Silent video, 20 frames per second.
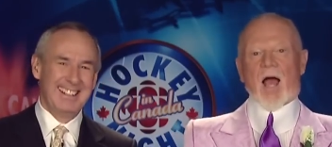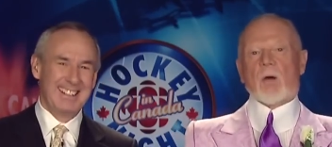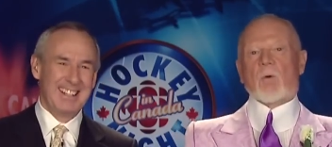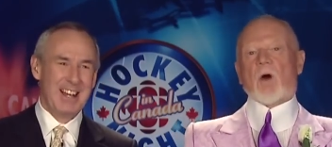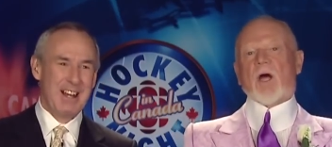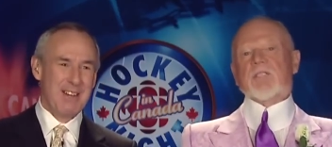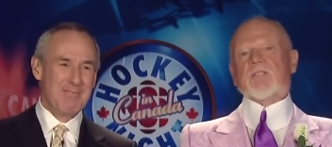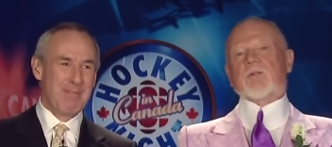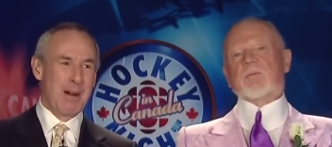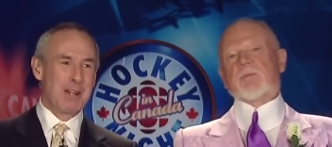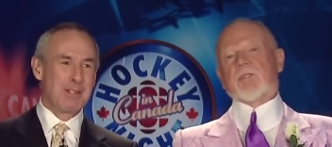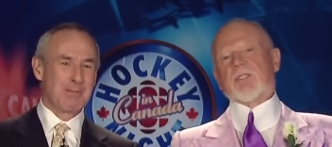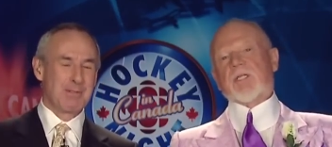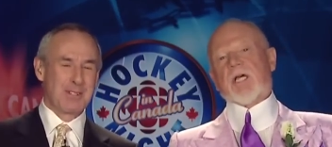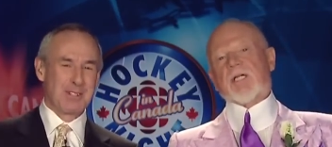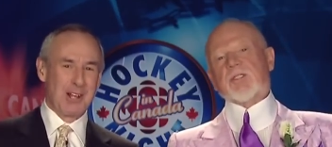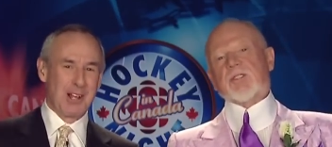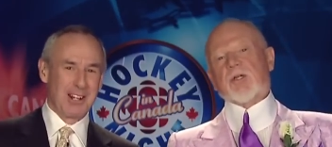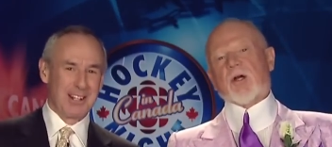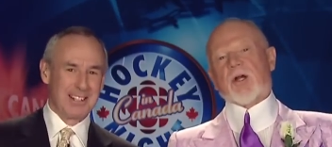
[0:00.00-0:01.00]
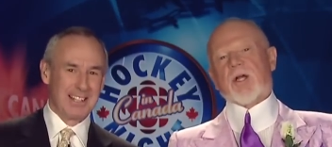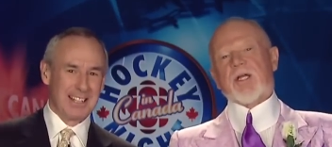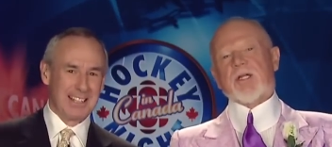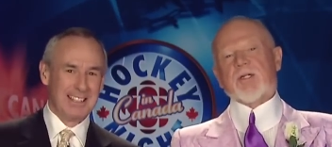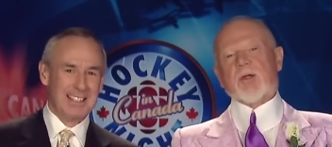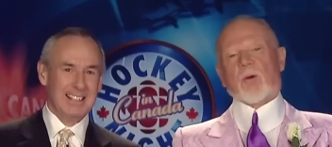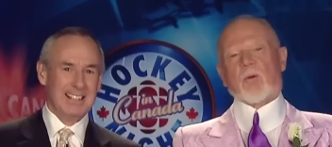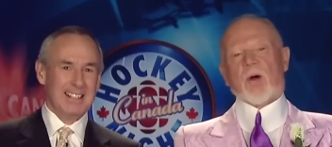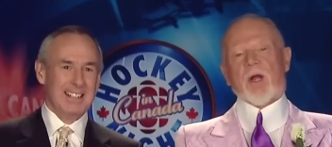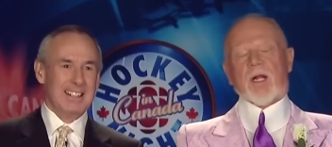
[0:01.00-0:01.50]
Speaker 1: I watched from 6:30
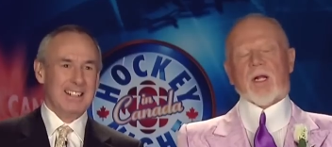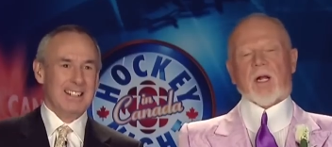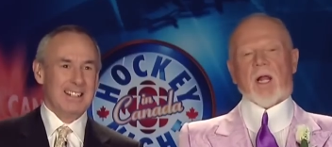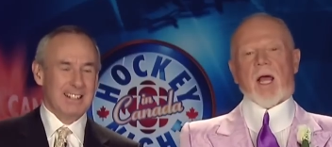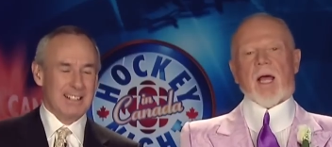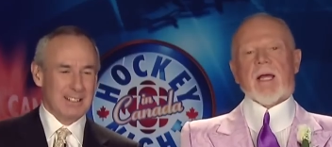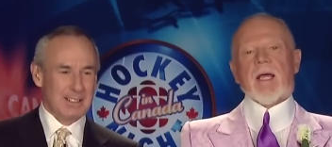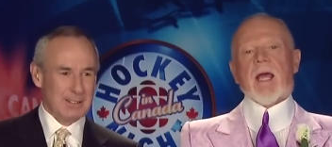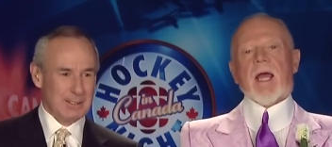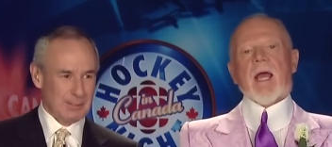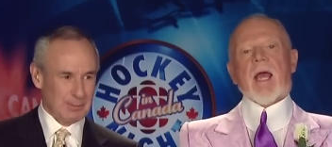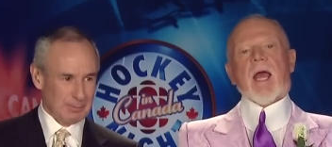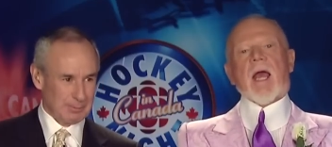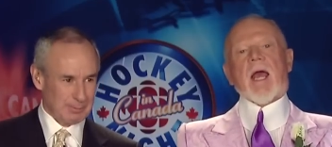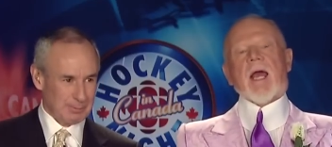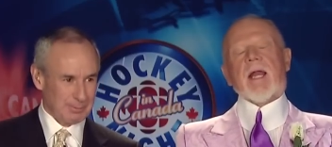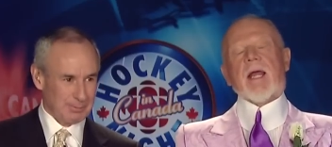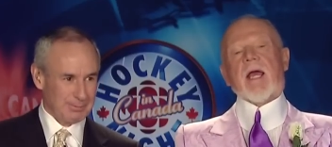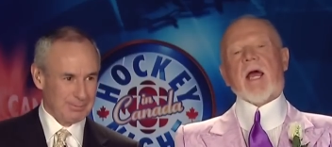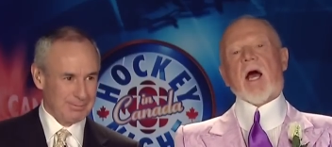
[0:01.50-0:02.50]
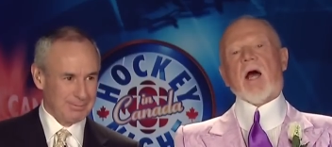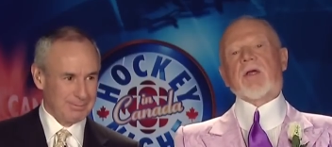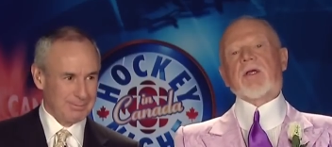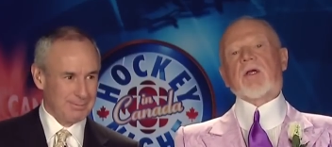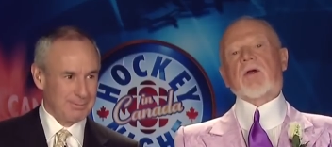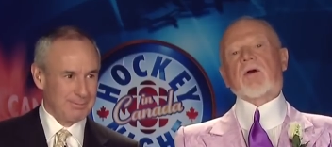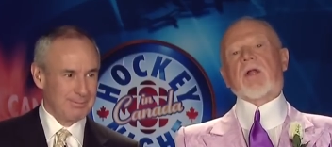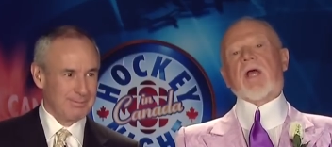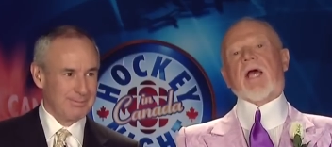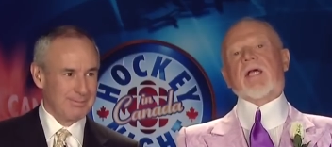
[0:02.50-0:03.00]
till 1 o'clock. Anyhow, you're
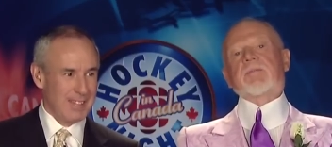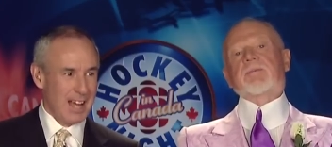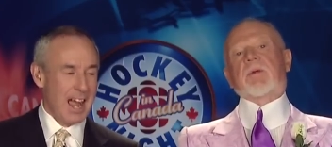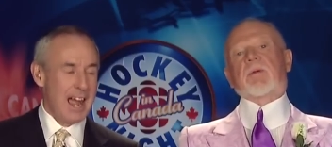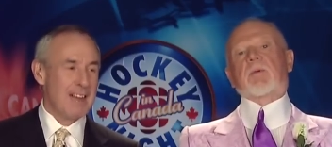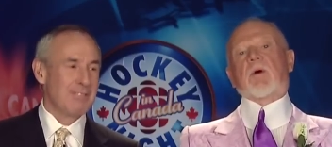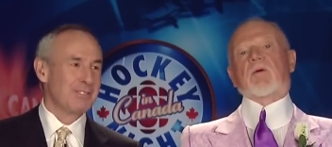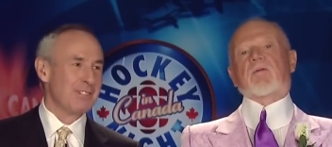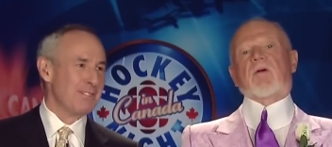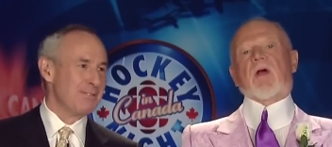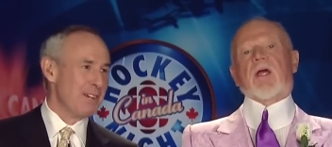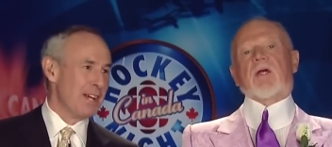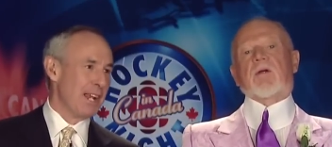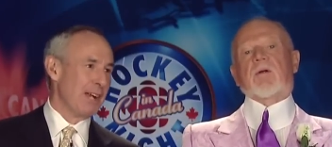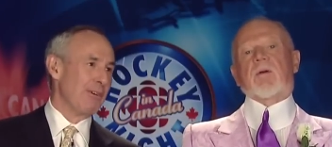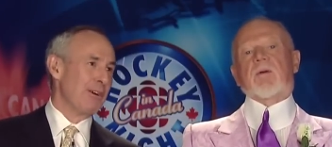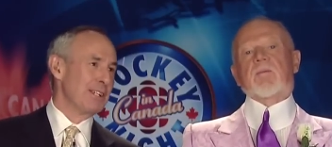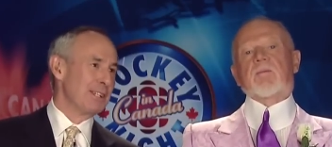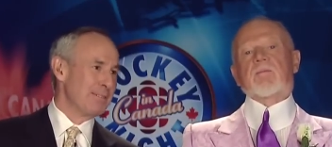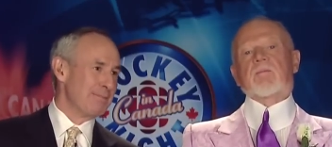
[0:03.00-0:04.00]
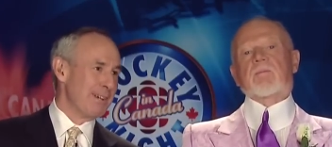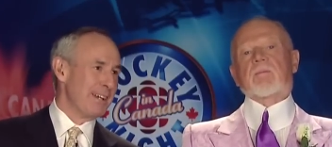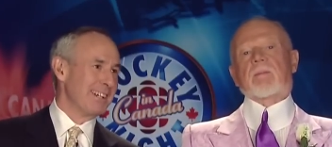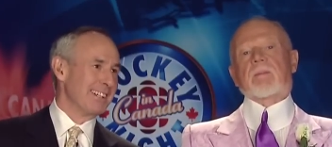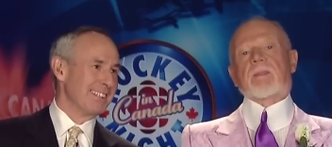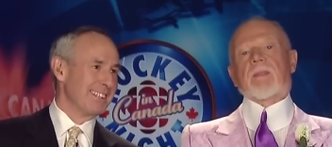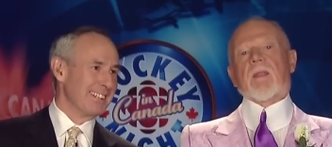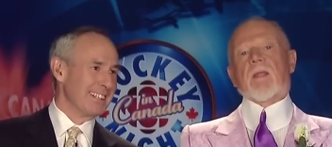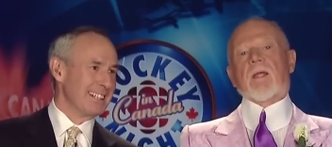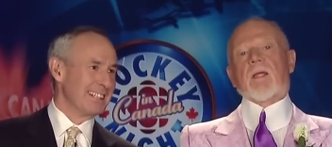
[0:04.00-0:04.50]
going to ask me. I have to admit, I went to bed
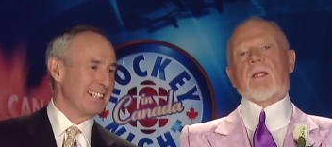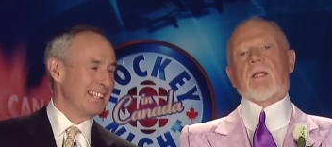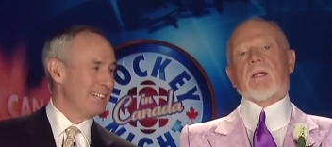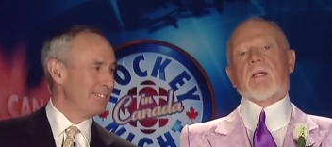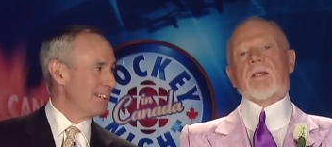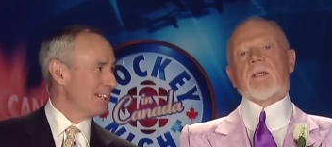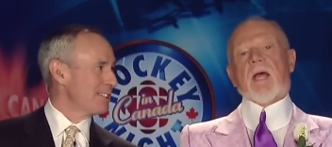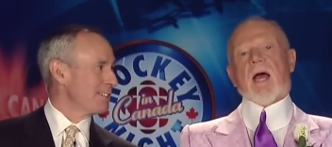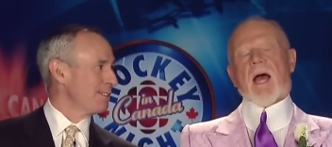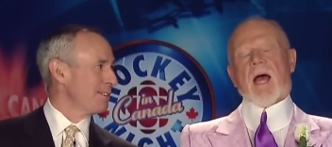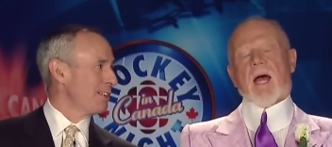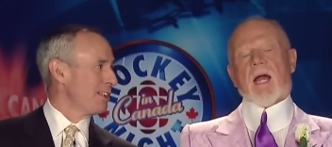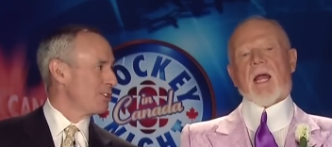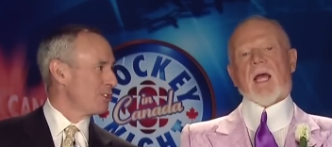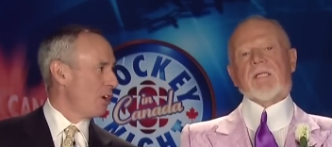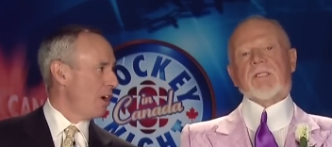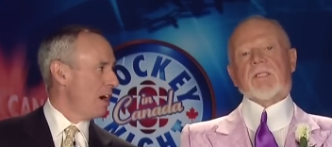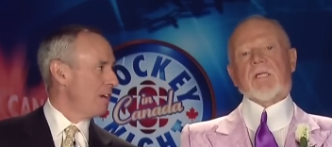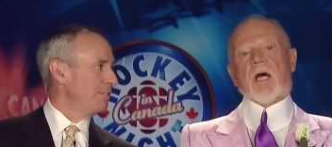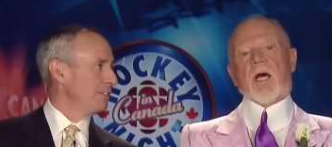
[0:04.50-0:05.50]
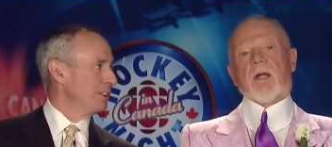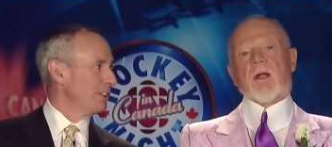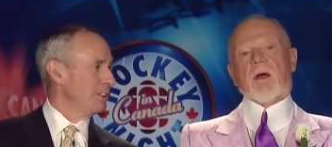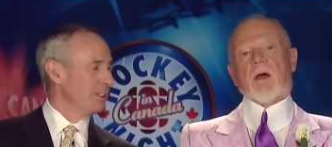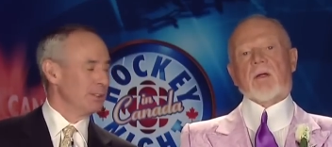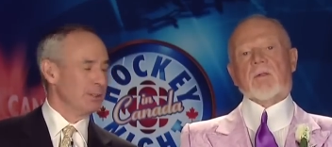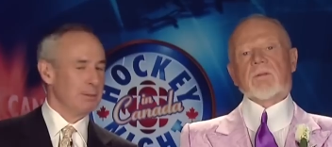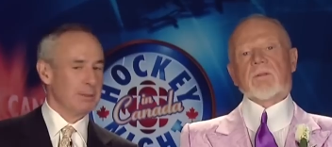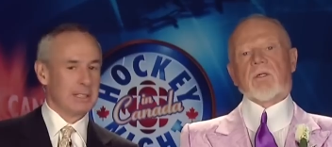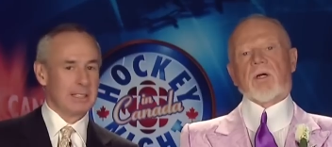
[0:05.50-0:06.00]
on the late game. That's, yeah, I saw it
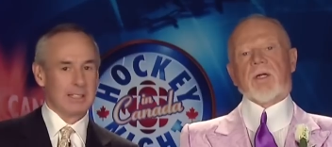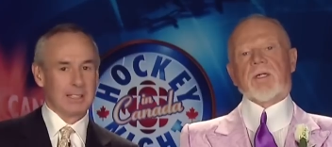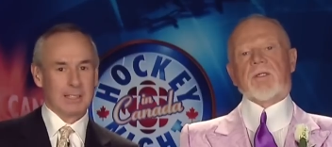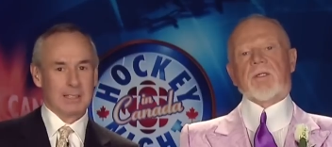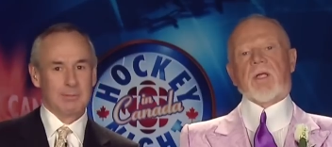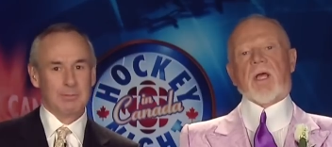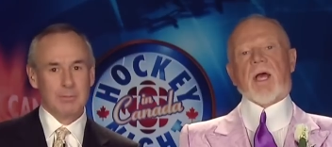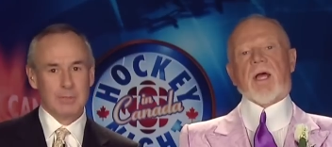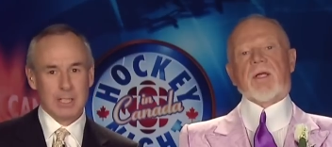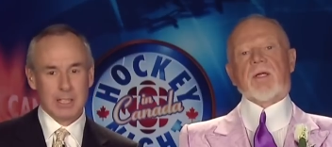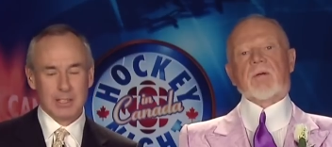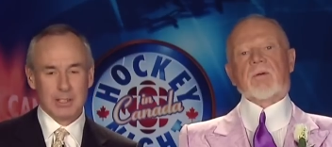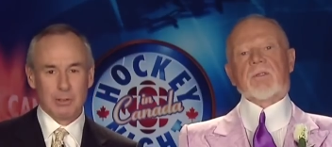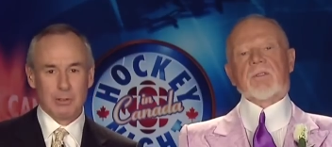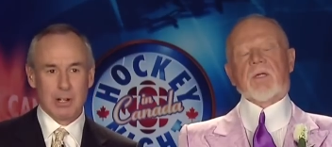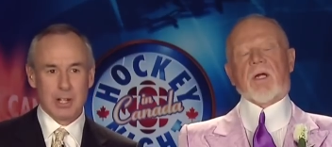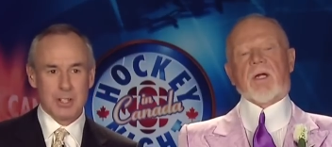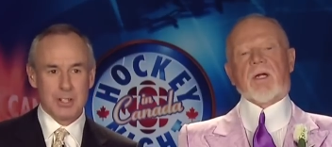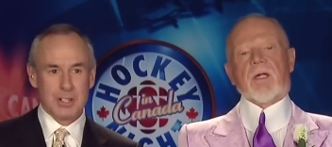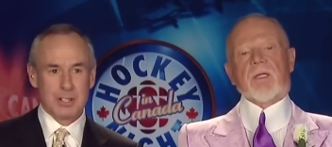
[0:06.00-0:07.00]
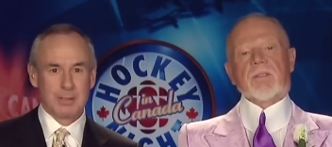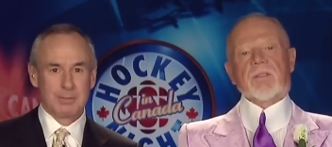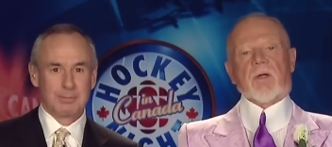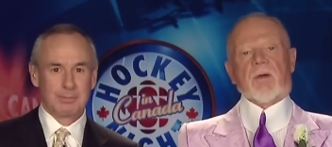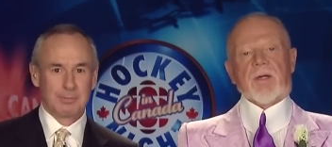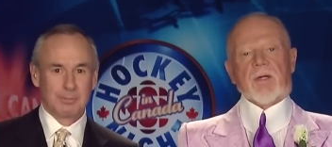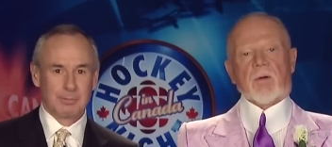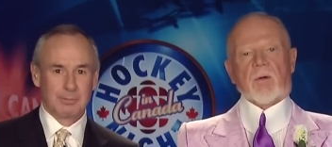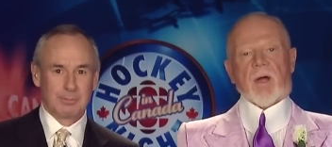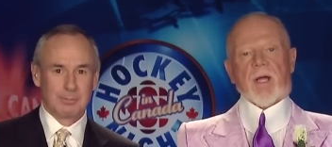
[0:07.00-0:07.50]
all. Do, but, Good. Uh, yeah, you are the Rest. That's all
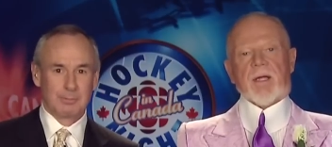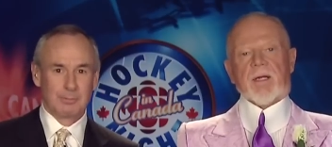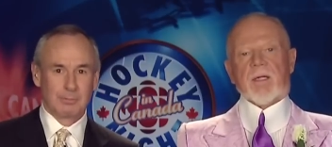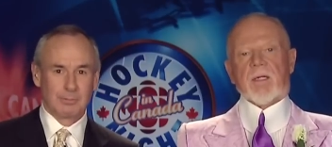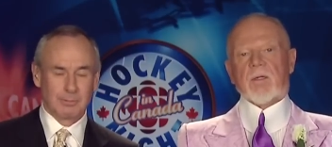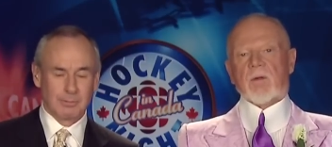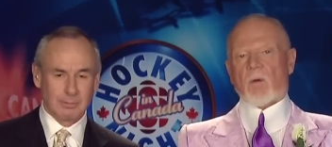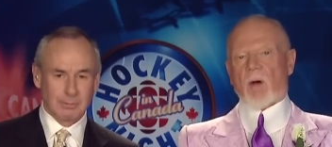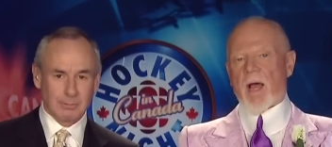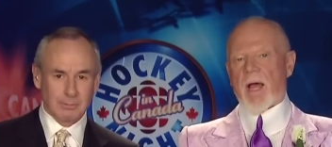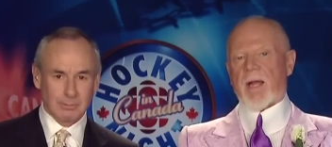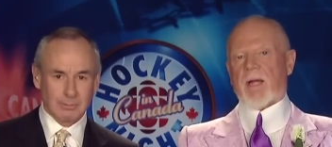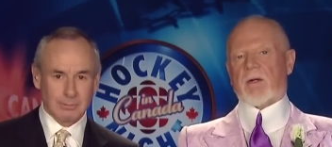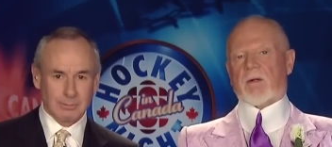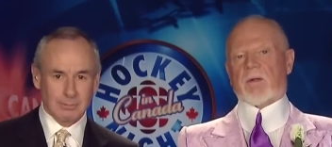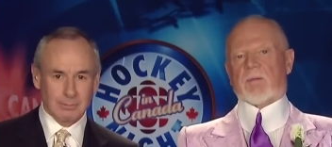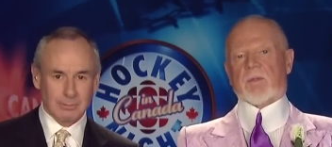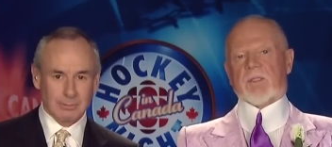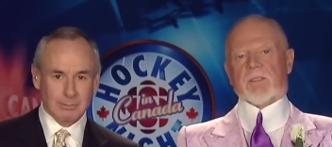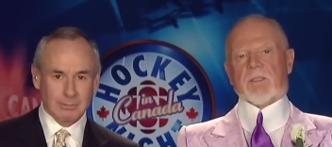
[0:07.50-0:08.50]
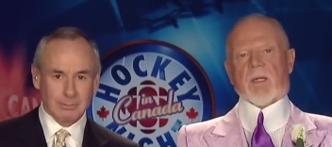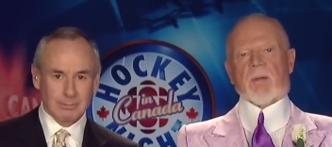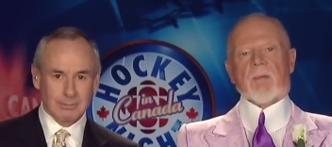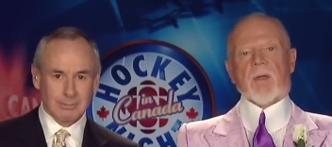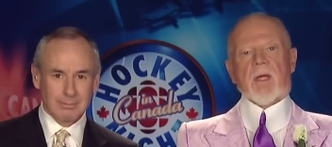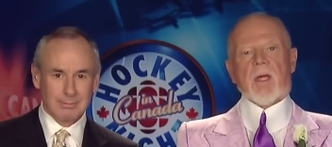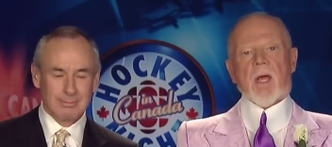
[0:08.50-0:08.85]
right. Quiet. Quiet. I don't have much time.